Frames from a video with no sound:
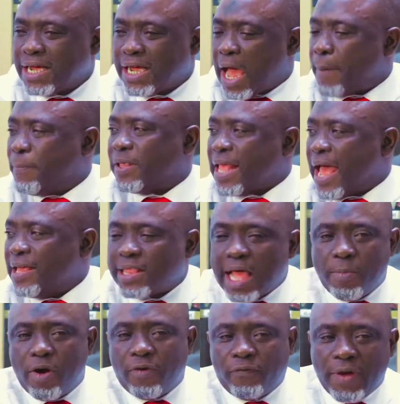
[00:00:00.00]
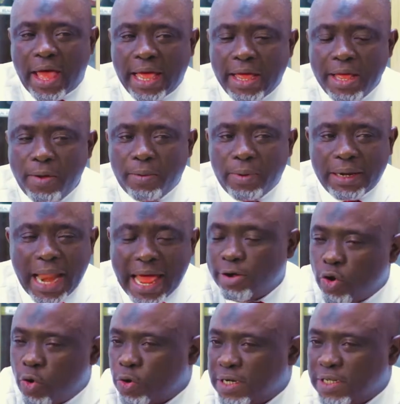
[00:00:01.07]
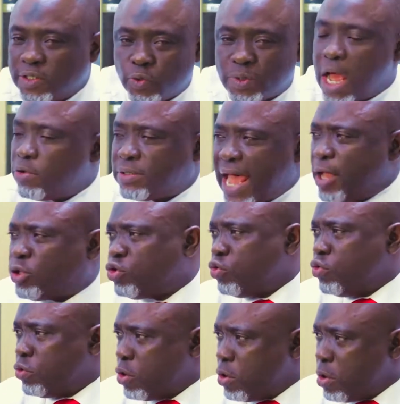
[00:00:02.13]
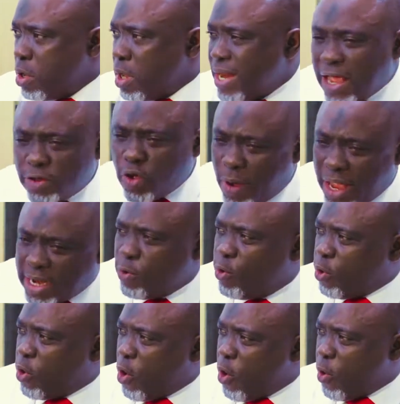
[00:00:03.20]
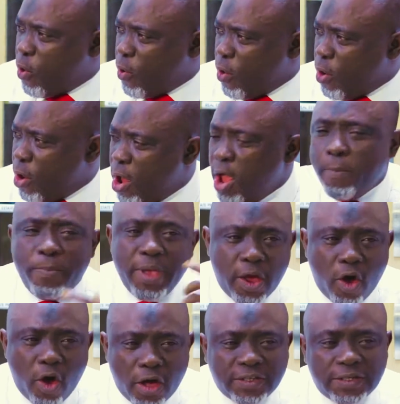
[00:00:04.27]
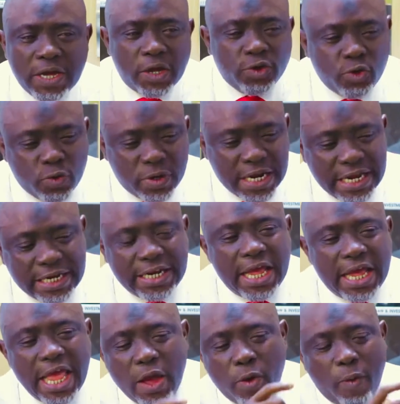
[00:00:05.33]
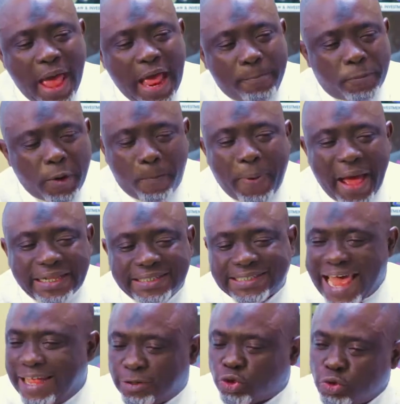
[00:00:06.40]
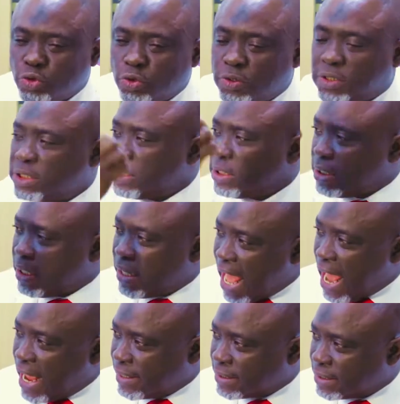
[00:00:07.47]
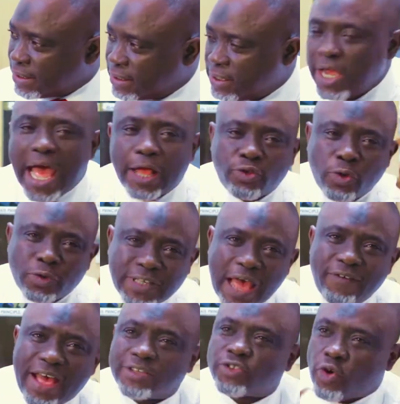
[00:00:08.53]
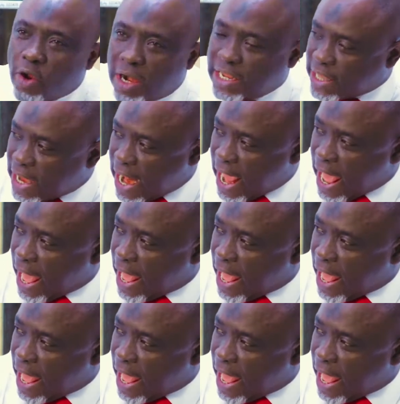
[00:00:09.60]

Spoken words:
capital in terms of land holdings without title. There's no way they will grow because you need a well-proper titled land to serve as collateral.